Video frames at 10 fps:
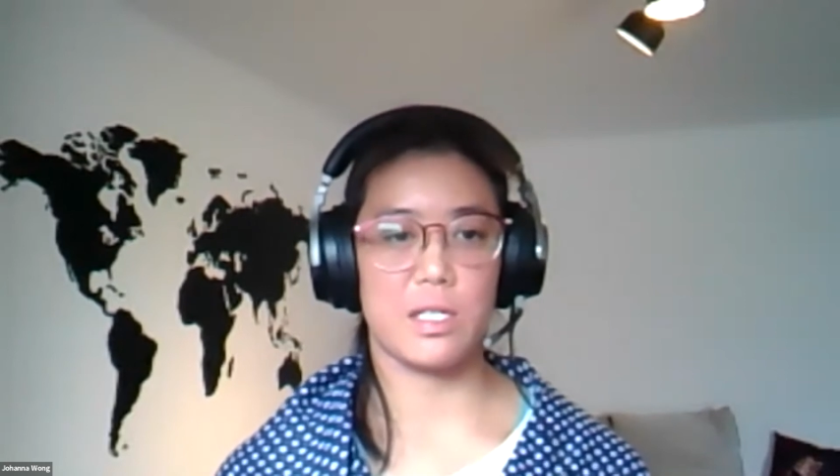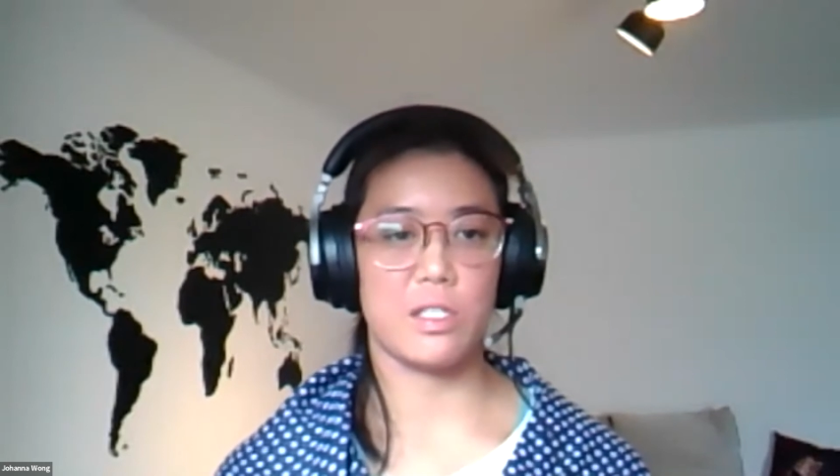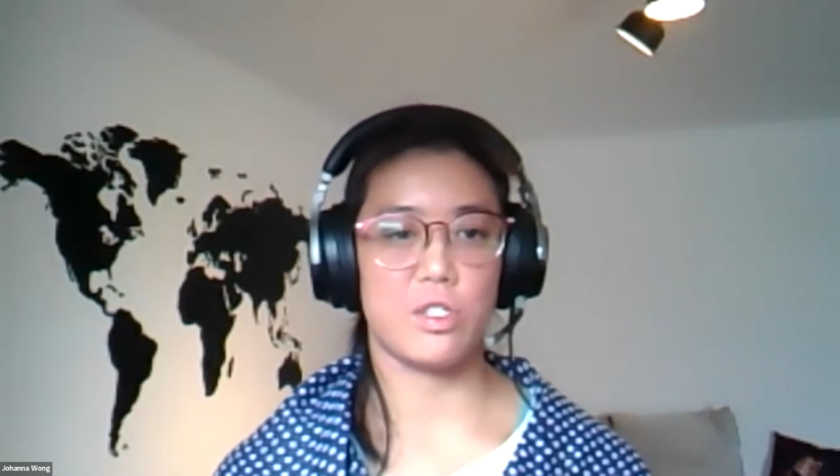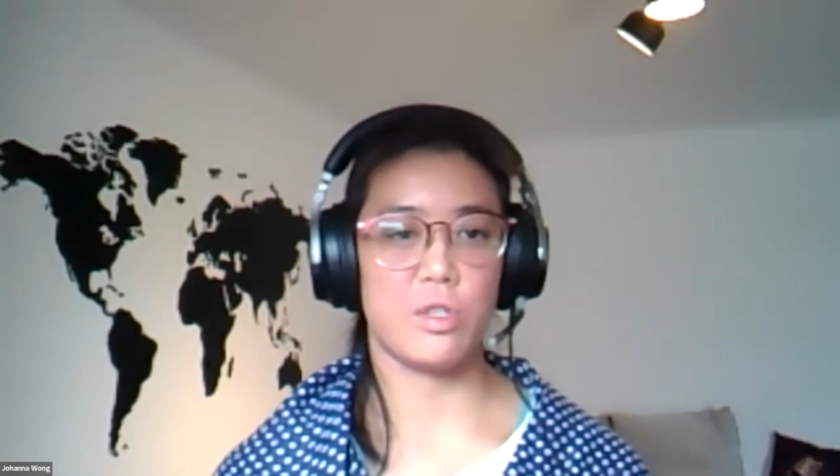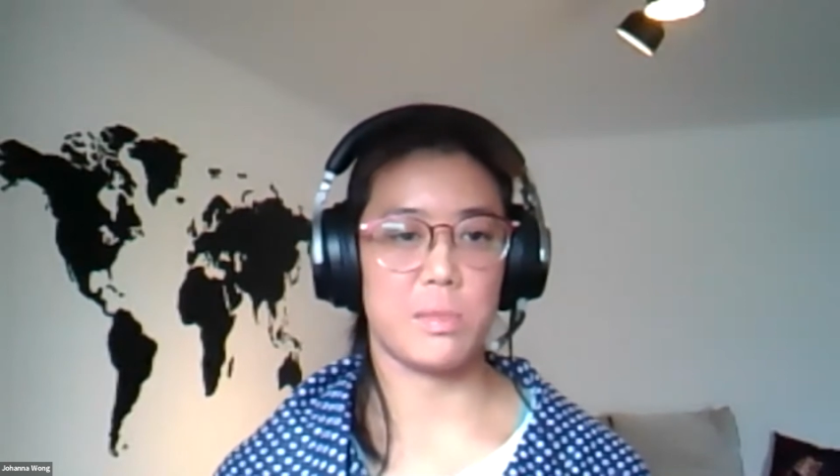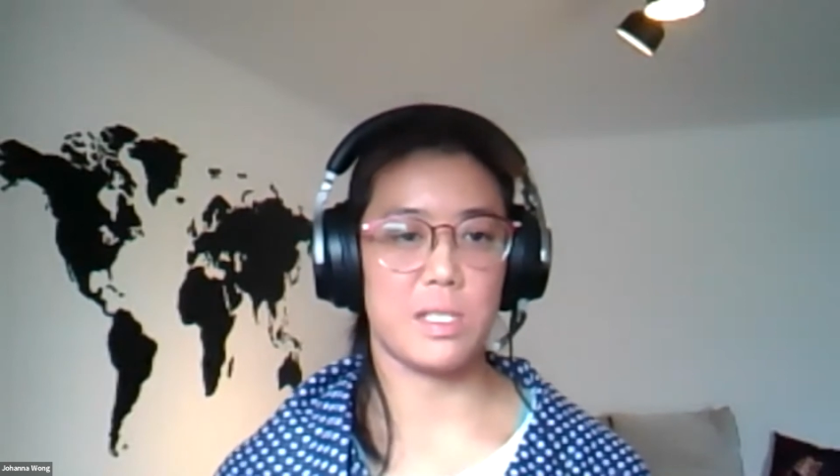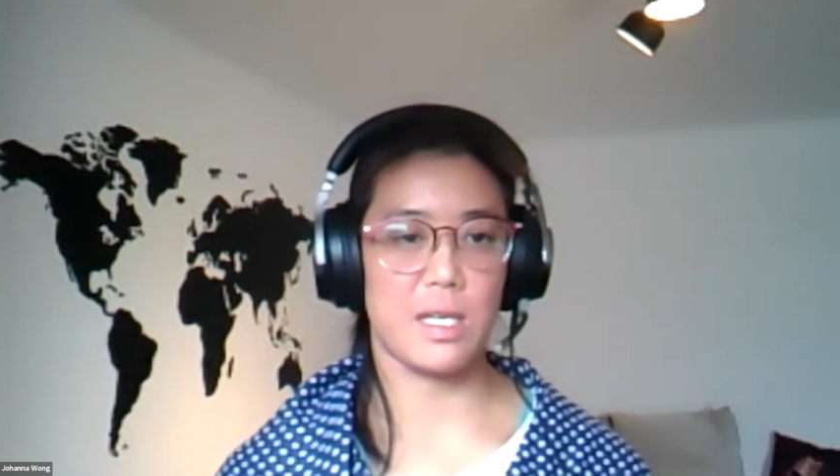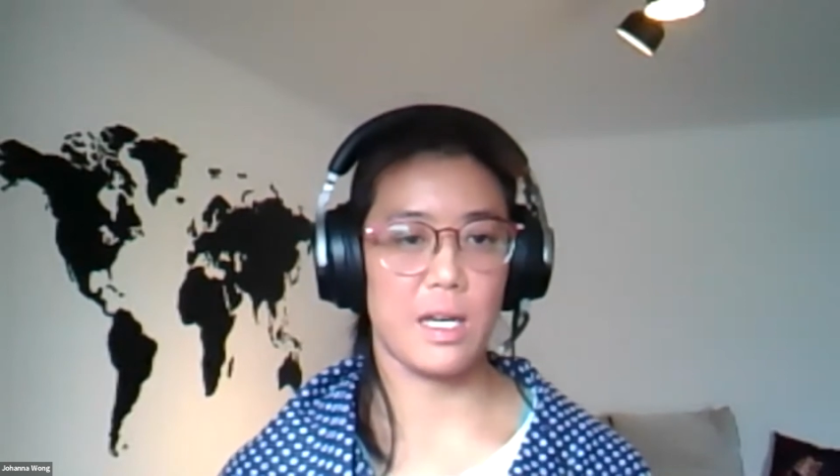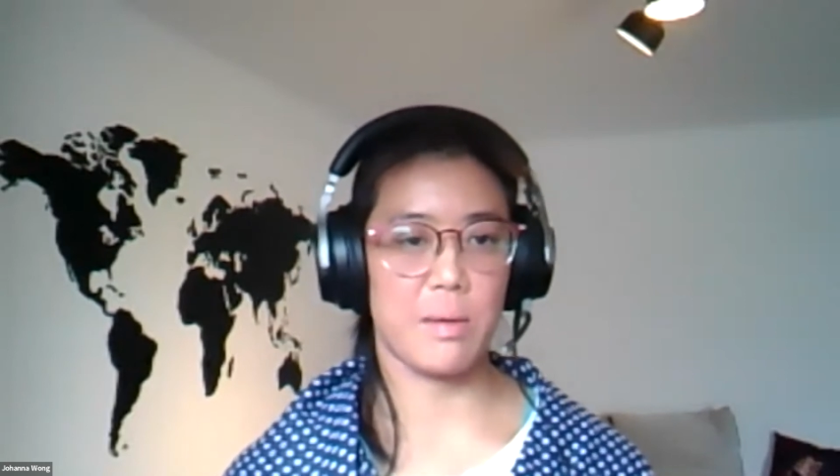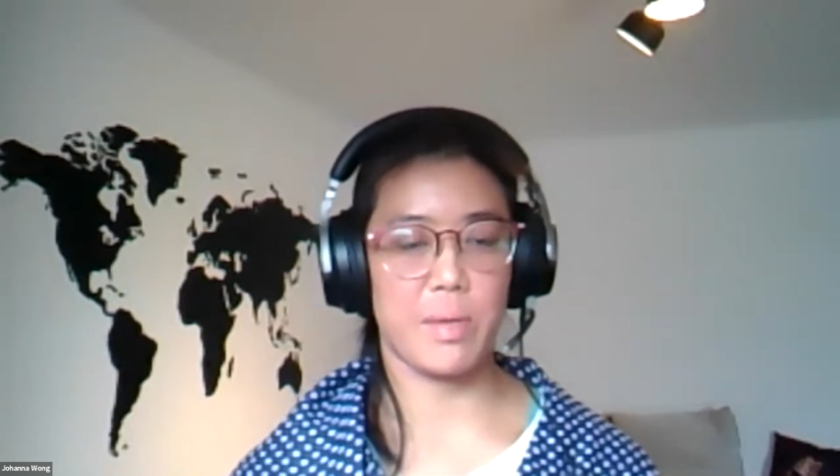consumed
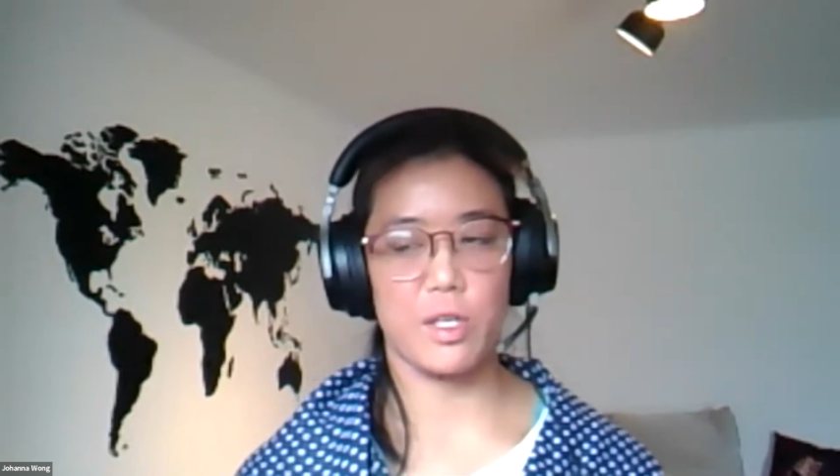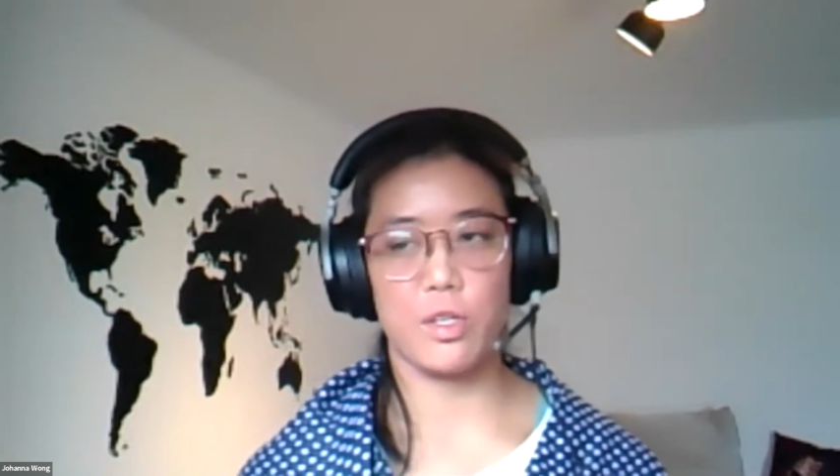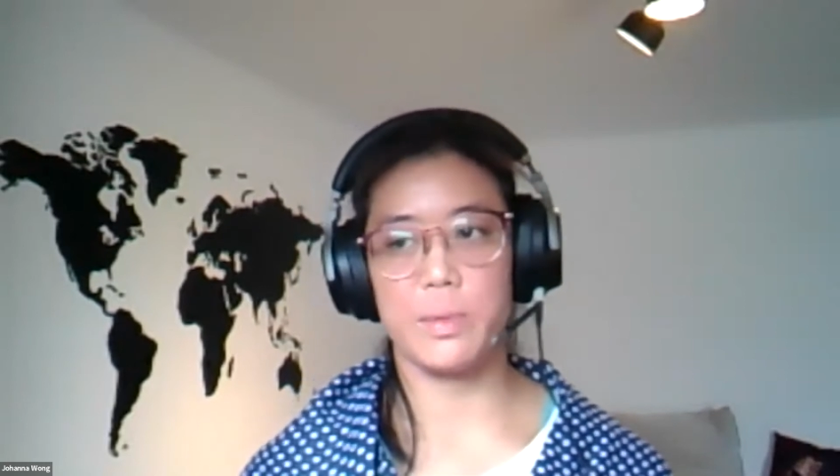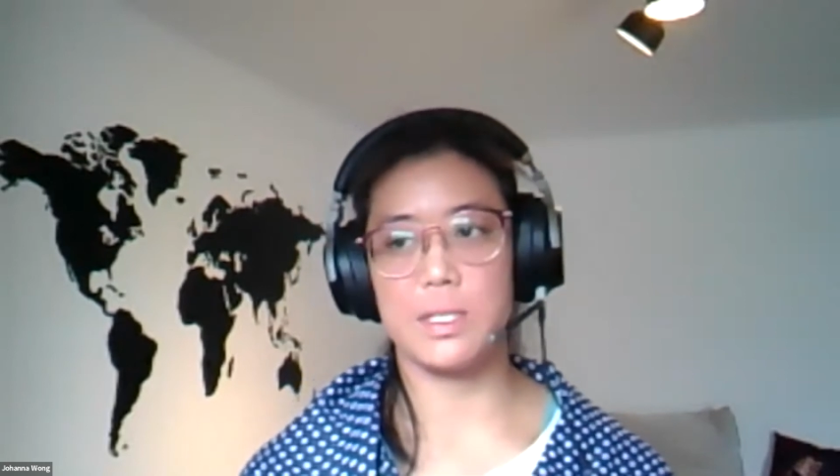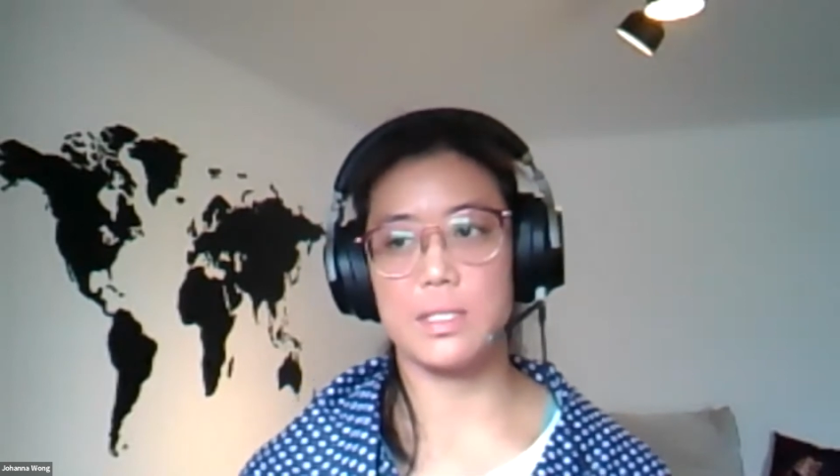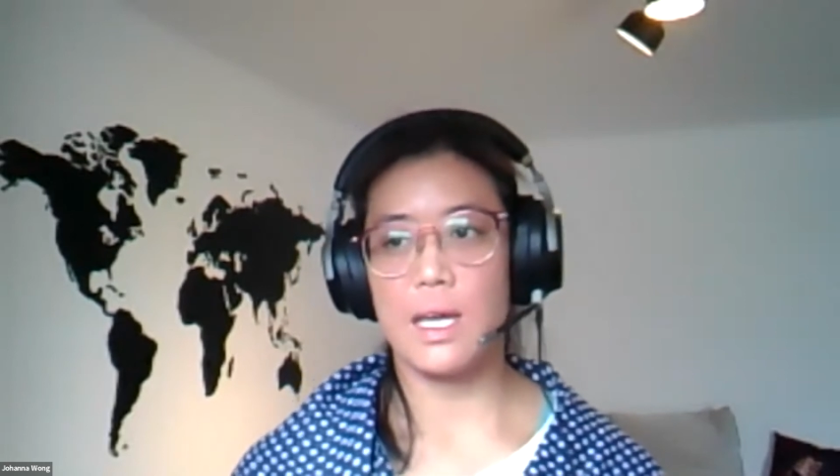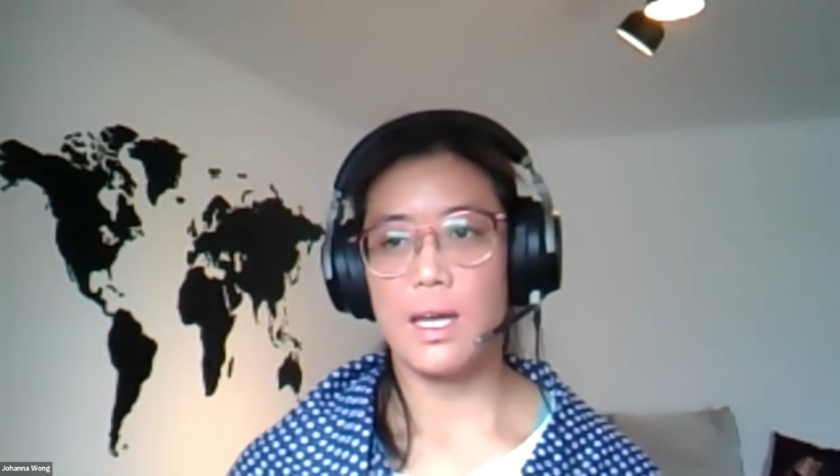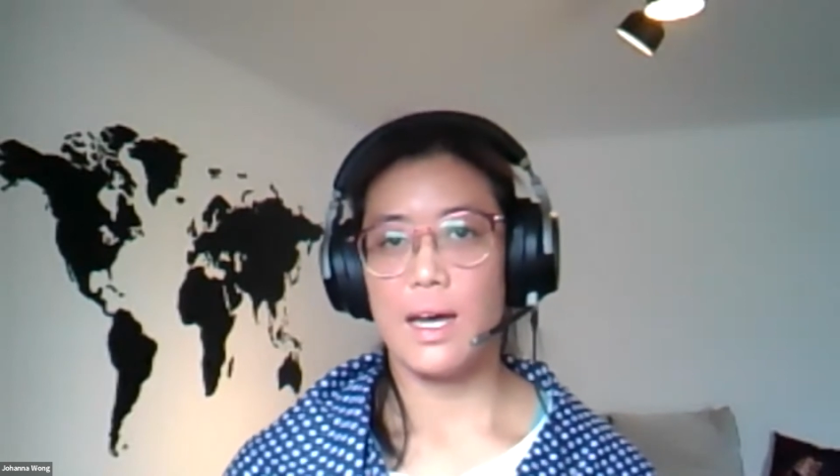by humans.